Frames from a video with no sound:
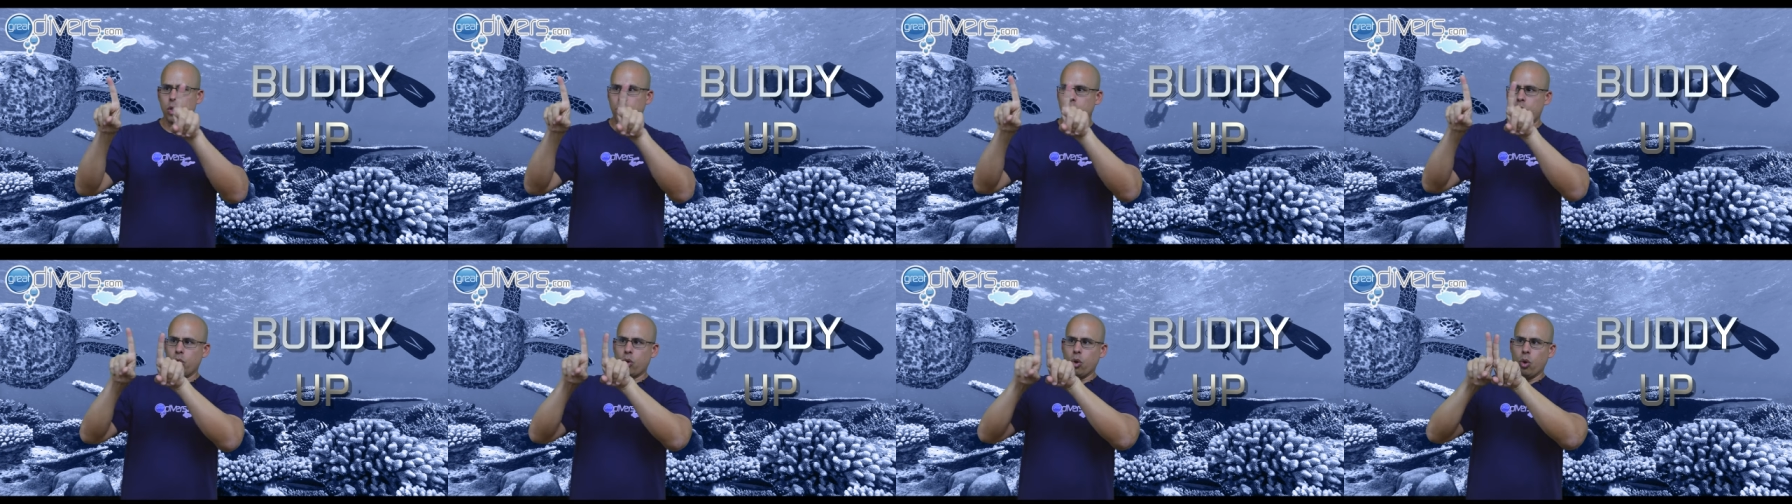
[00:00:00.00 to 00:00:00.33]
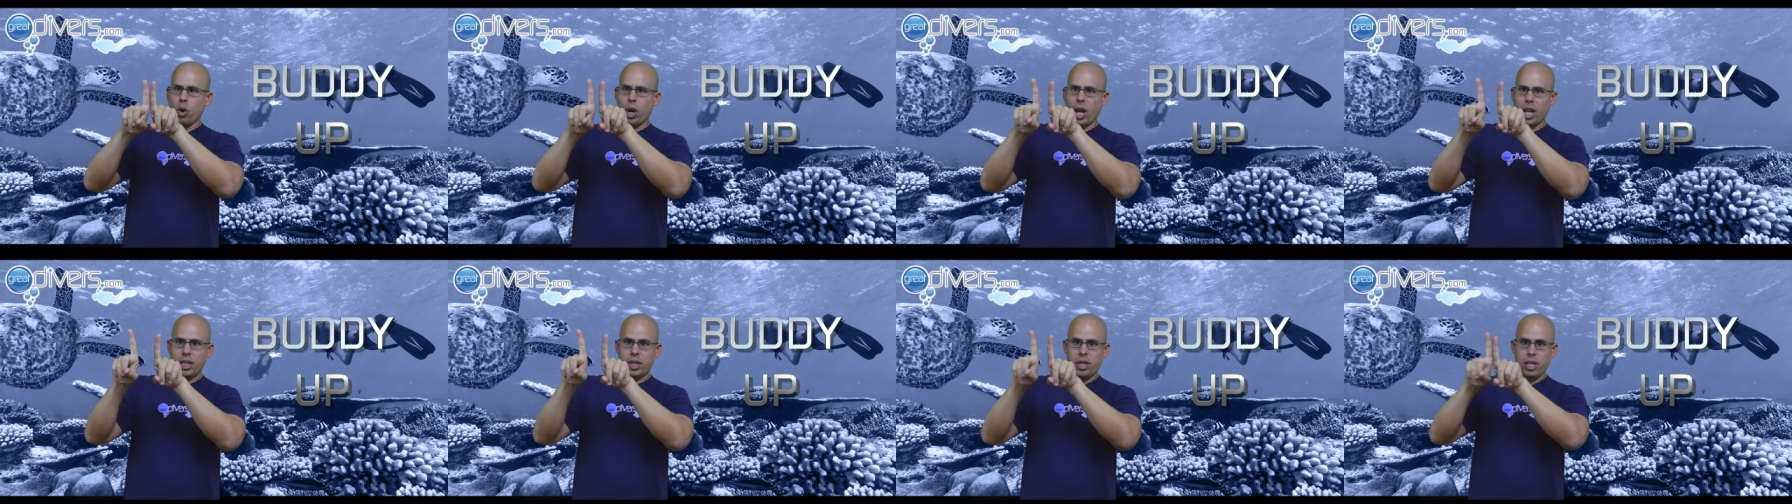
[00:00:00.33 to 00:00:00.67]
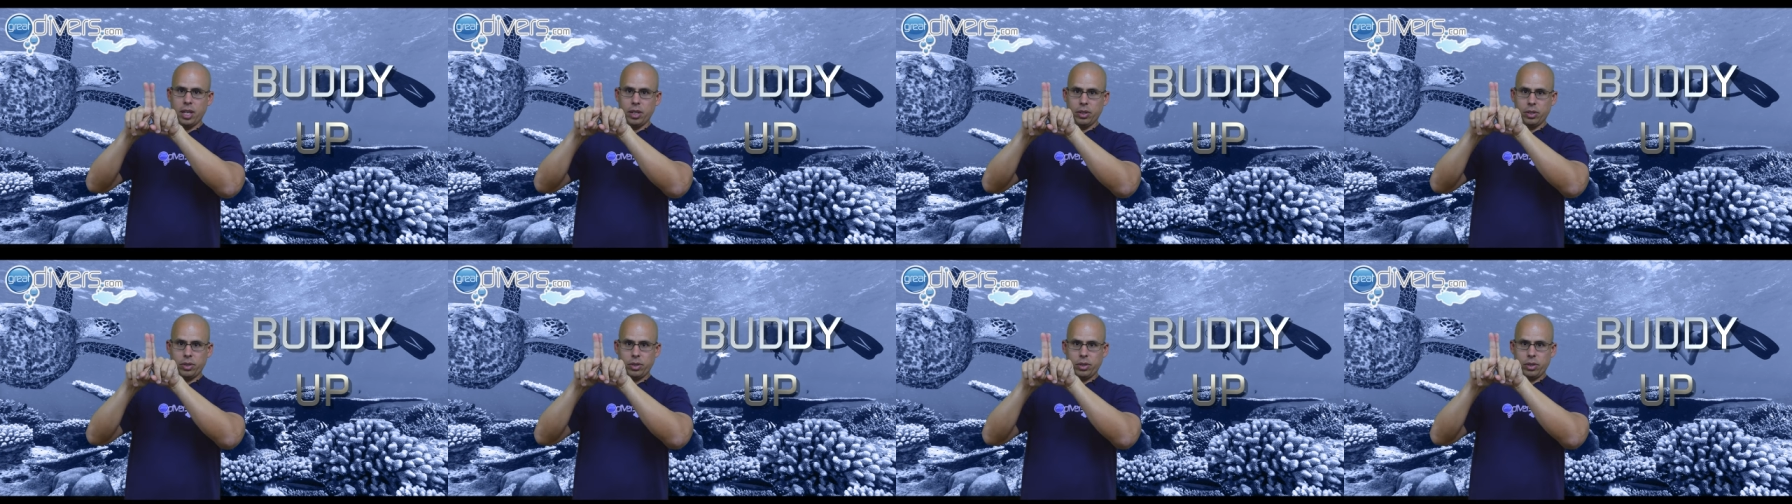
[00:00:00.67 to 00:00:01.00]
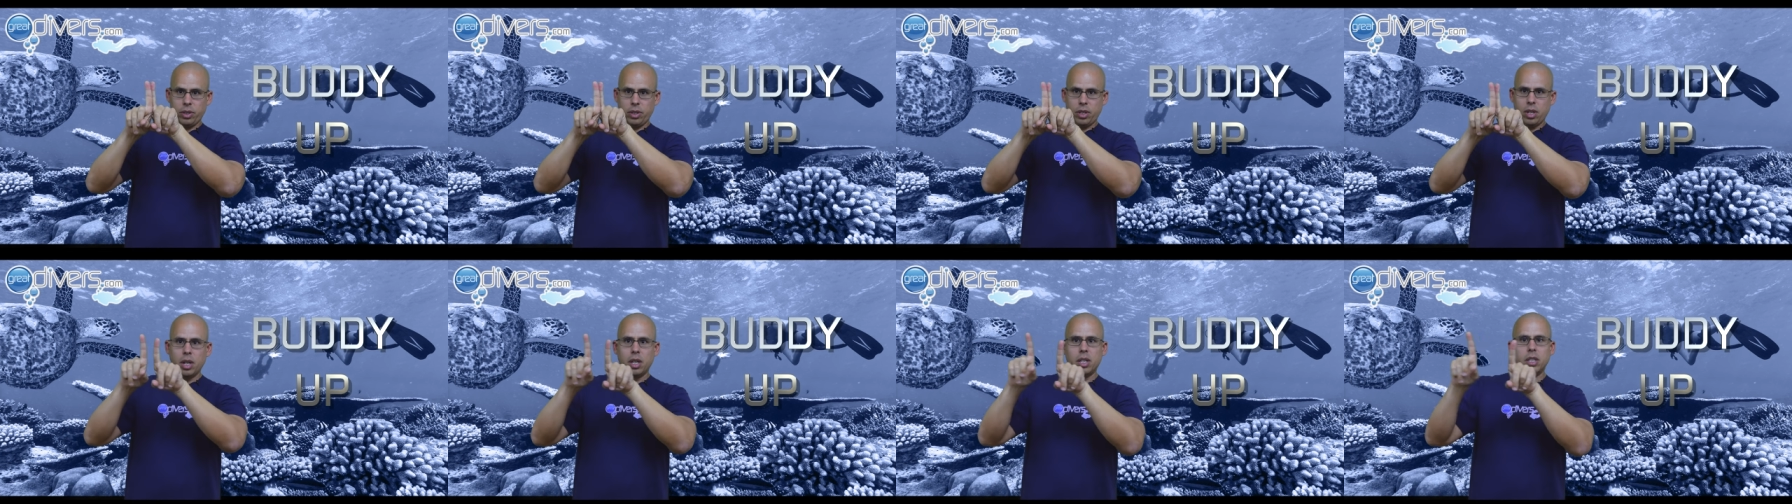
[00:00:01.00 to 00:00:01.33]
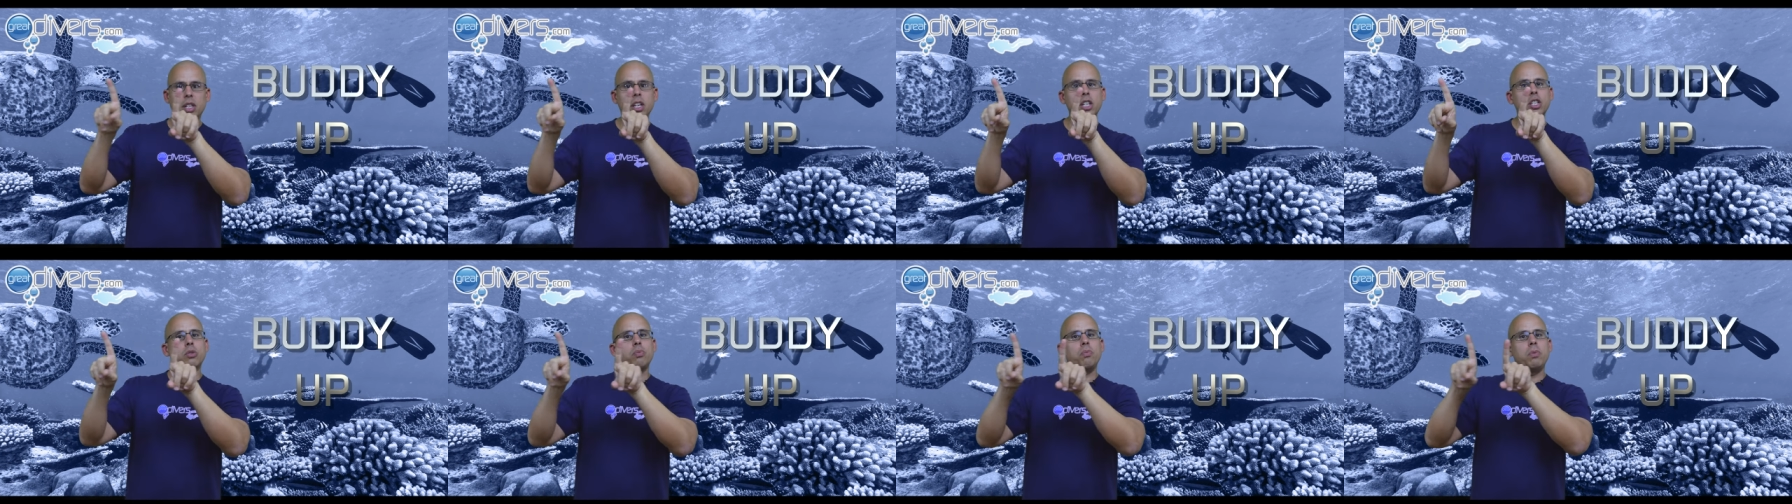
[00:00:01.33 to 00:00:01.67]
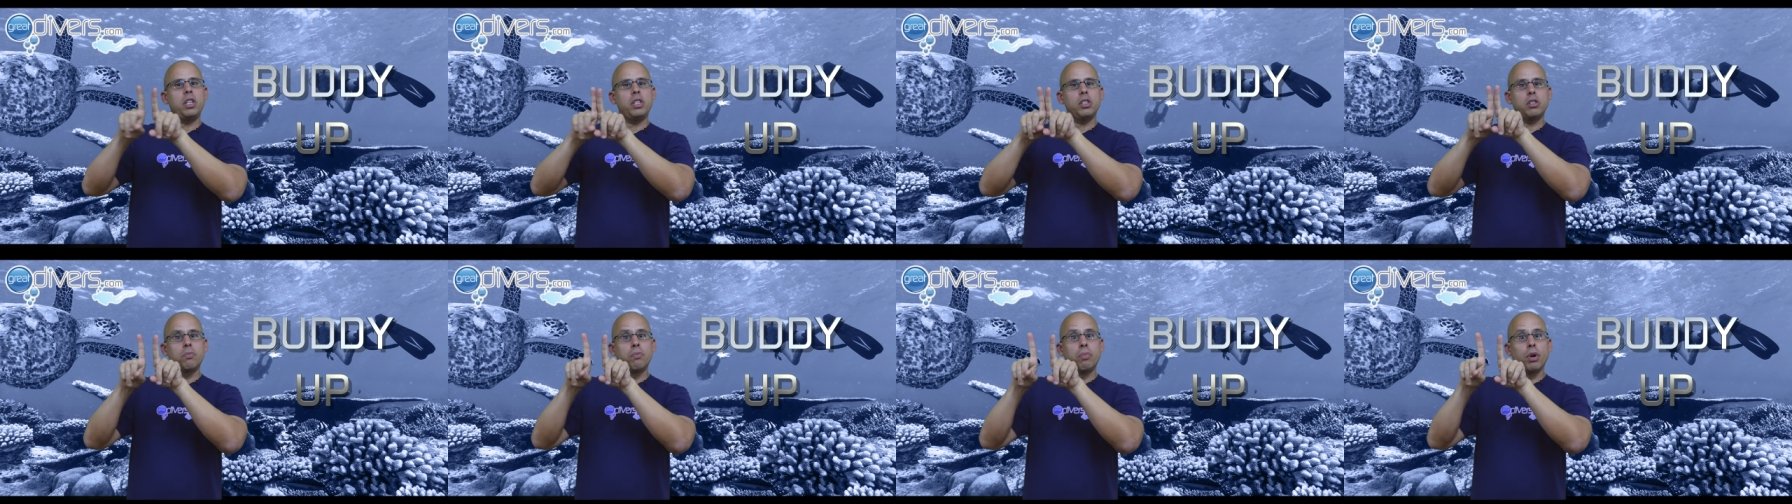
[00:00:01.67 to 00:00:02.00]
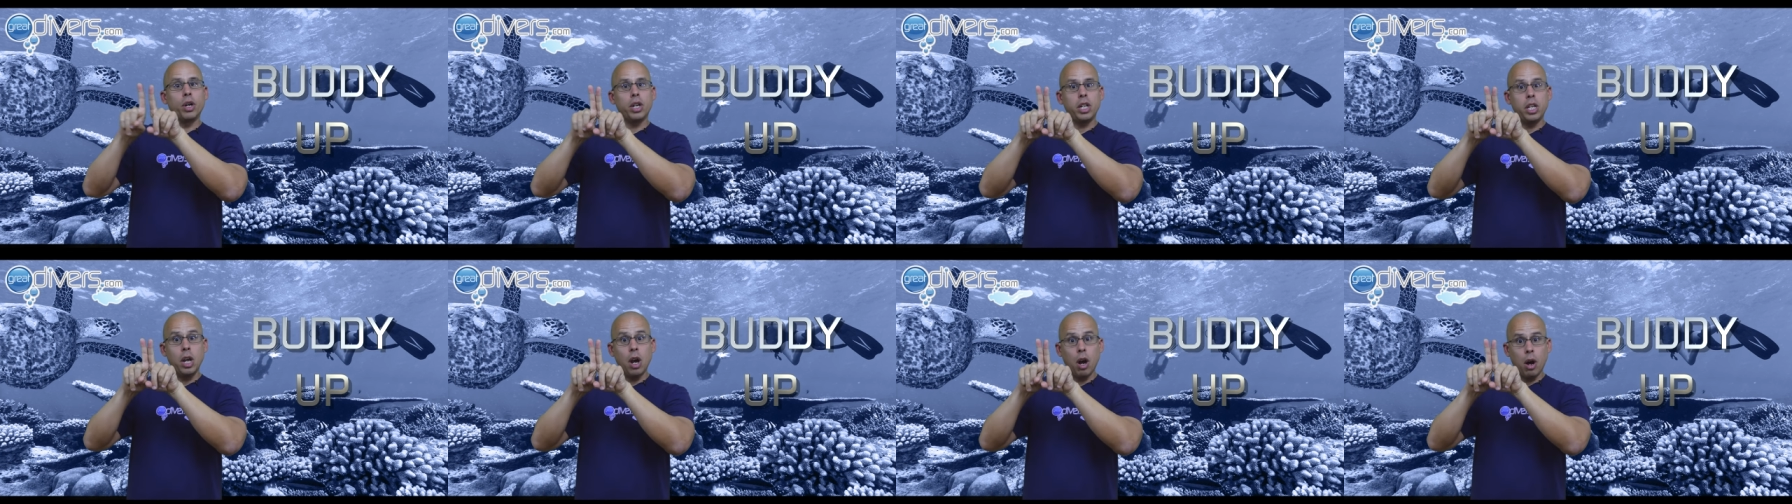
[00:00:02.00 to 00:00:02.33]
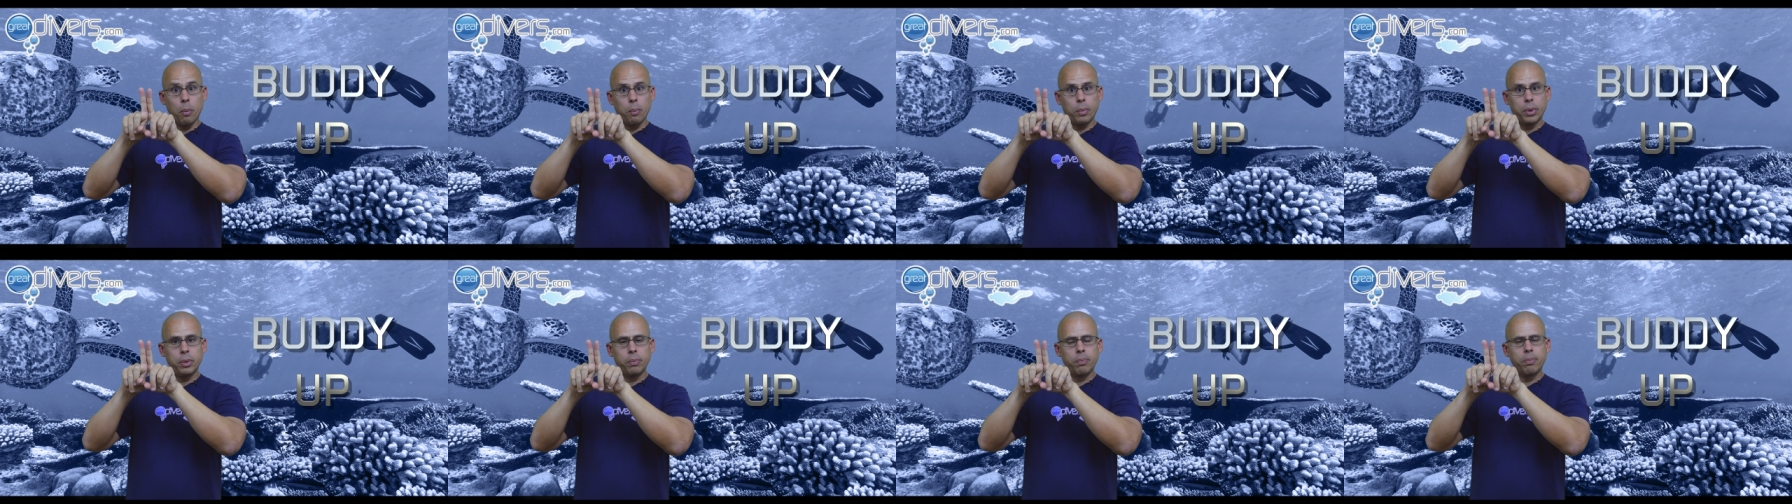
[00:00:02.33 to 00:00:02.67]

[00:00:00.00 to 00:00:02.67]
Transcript: you go like this. This means buddy up.